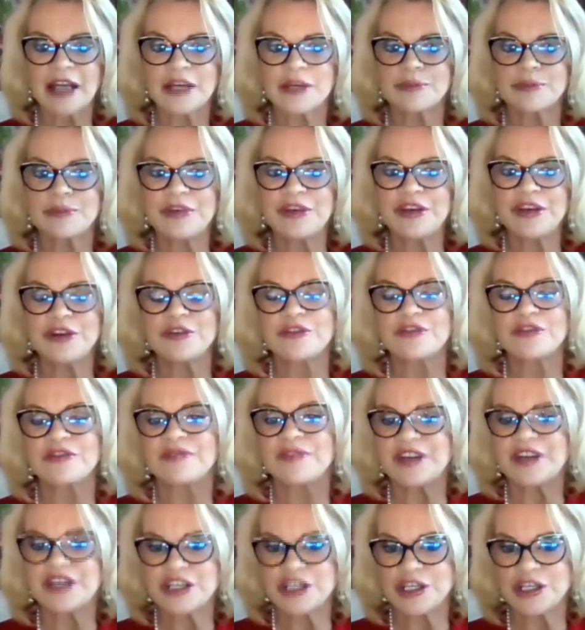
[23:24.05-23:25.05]
Computer
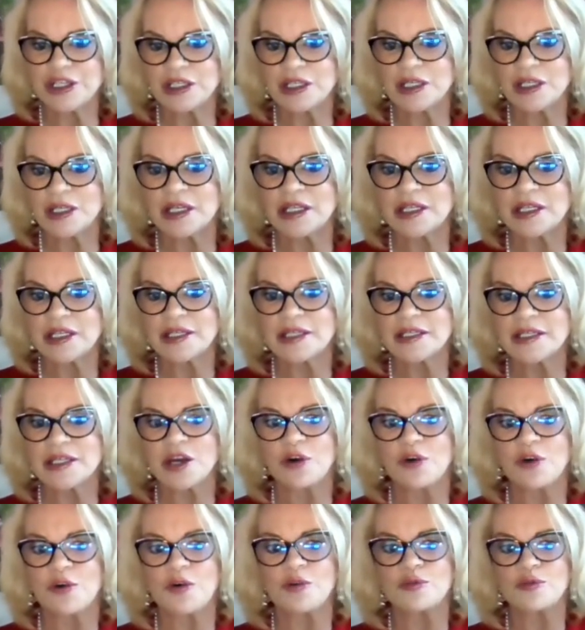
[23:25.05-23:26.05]
vision is a
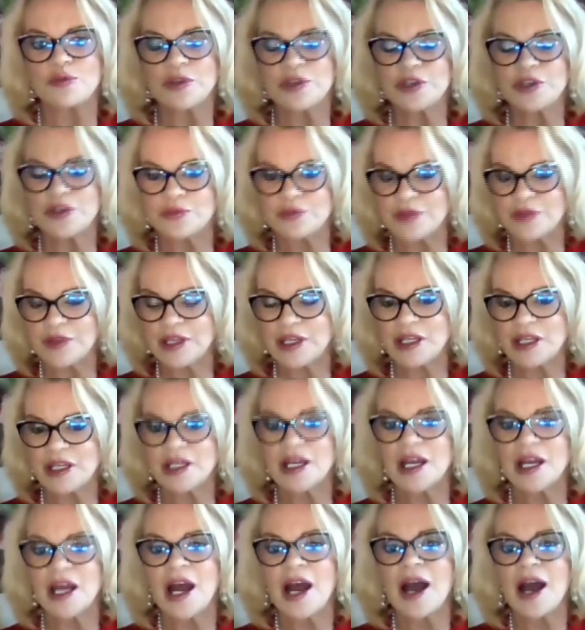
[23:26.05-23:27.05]
whole new thing.
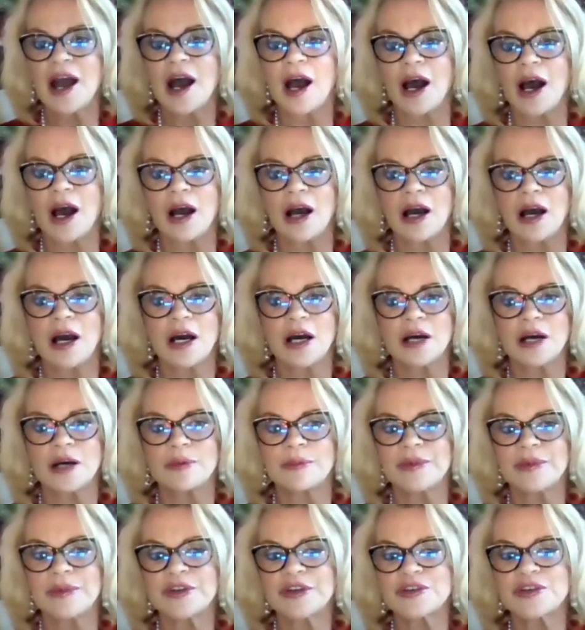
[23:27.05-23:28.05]

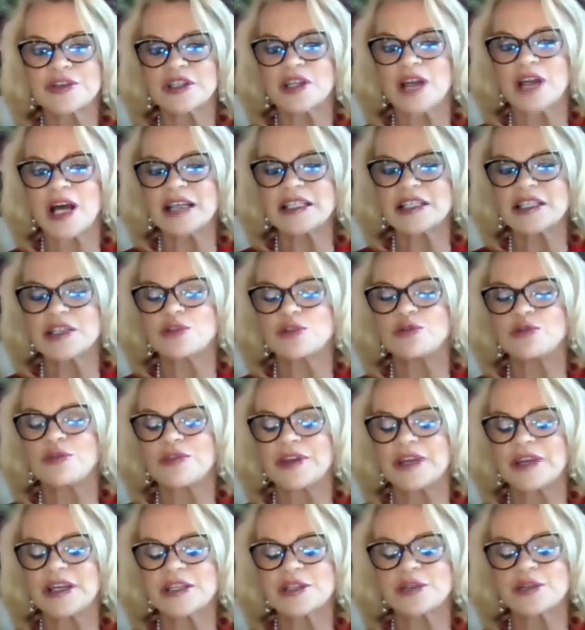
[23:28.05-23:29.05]
There's lots of cool
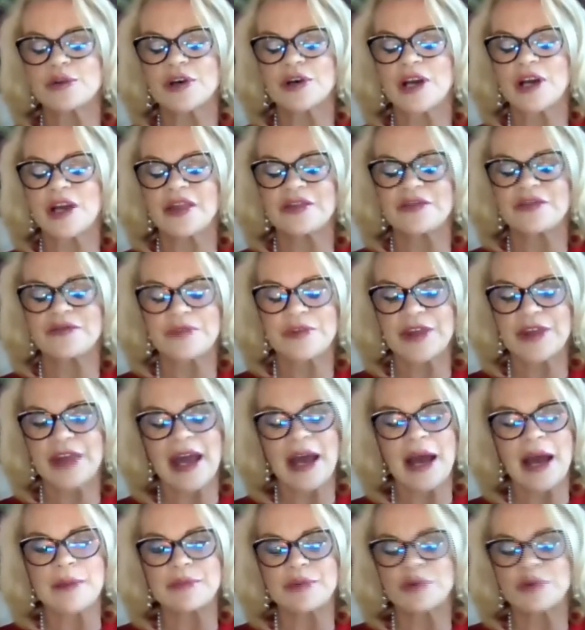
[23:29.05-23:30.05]
things going on for
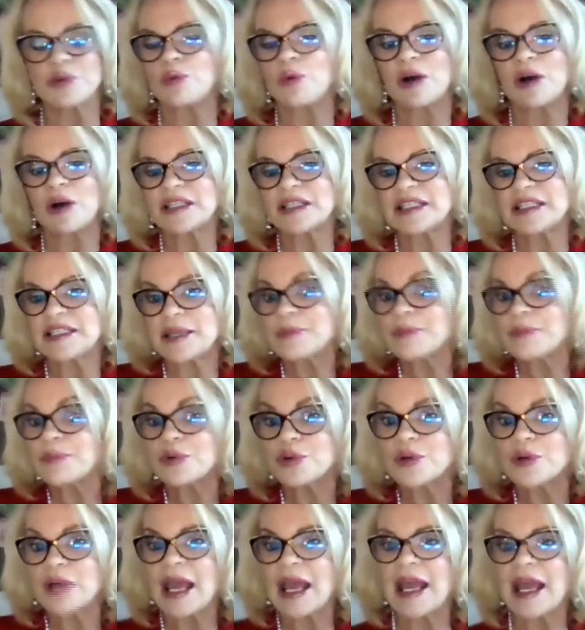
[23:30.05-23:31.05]
that, but one
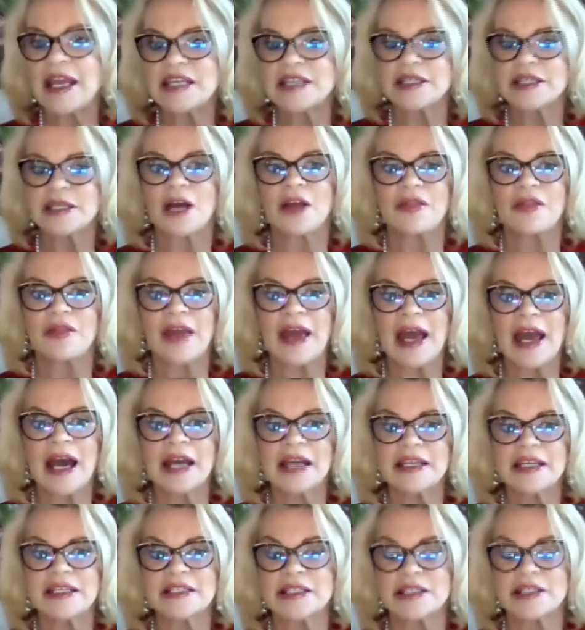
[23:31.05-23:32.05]
simple case on that
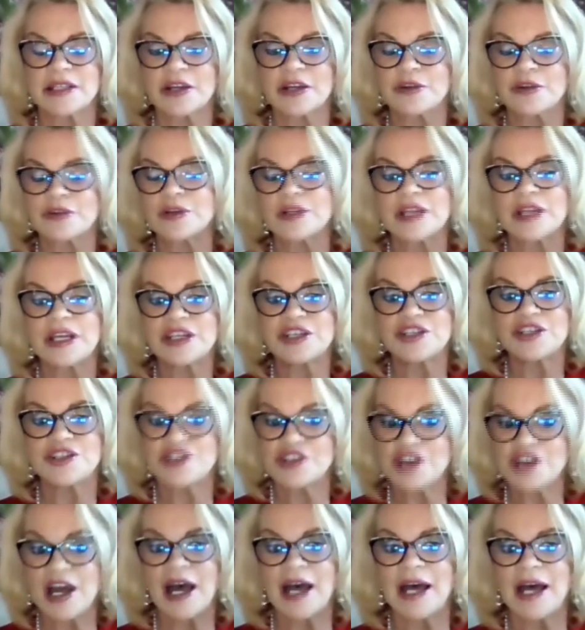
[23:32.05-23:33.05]
is literally
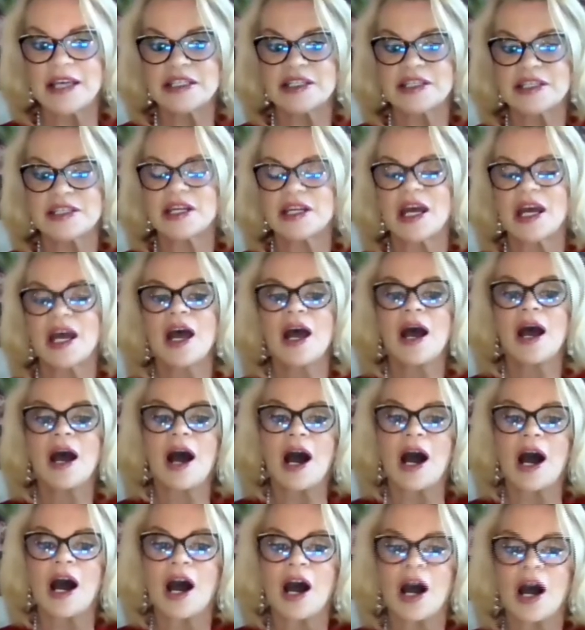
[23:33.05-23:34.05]
just
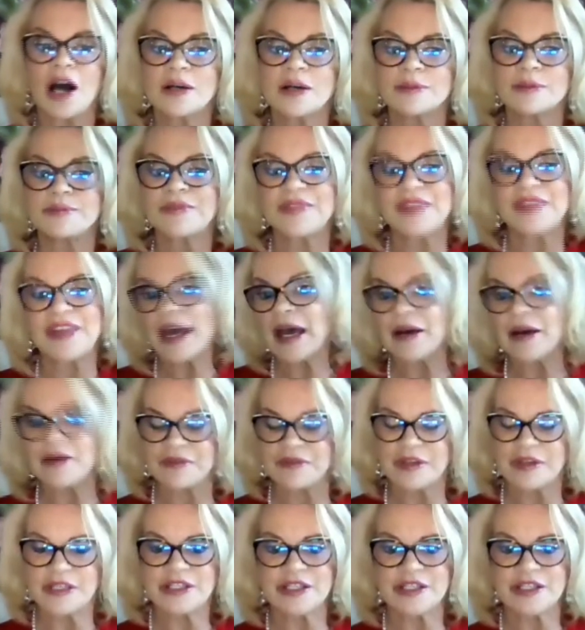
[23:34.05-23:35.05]

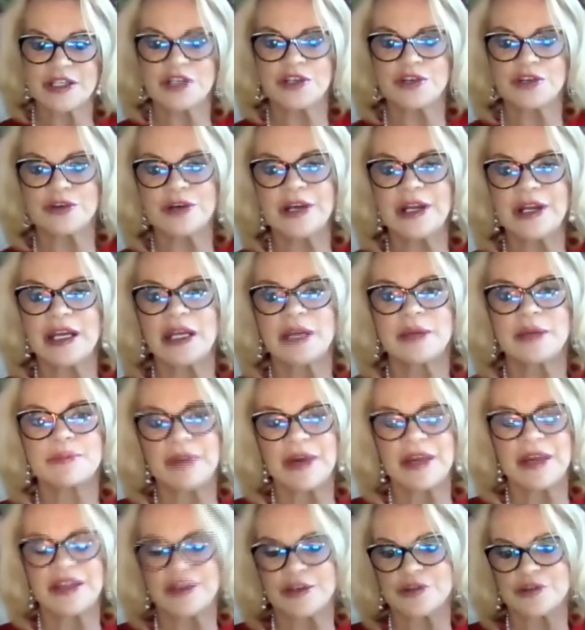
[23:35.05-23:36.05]
theft and security,
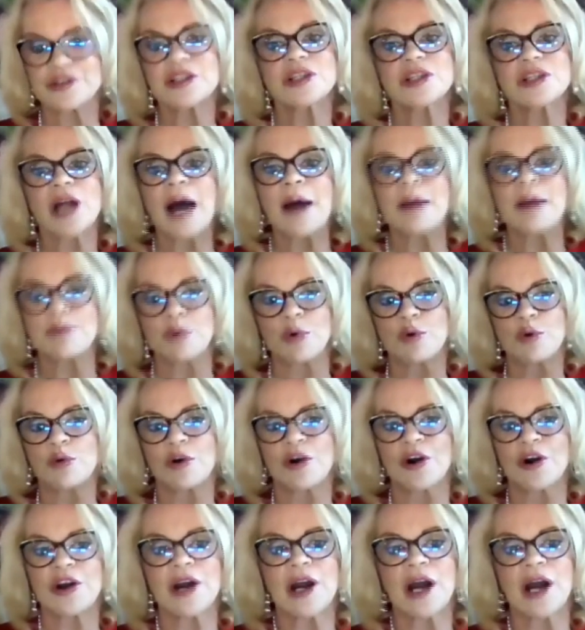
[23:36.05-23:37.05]
but there's a lot
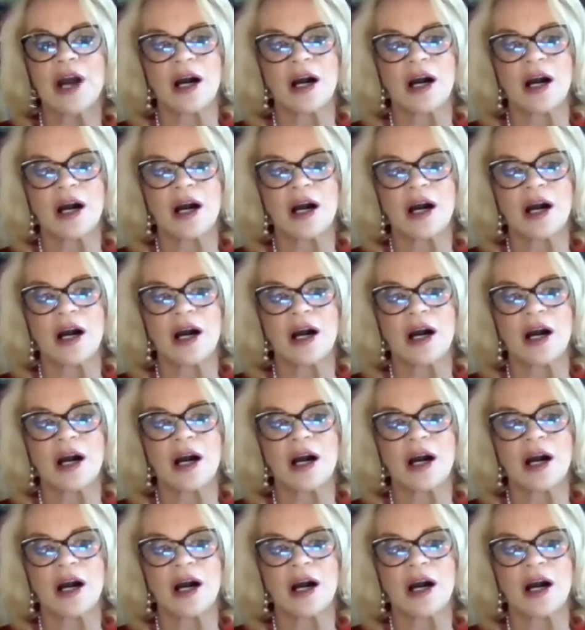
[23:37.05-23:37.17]
more.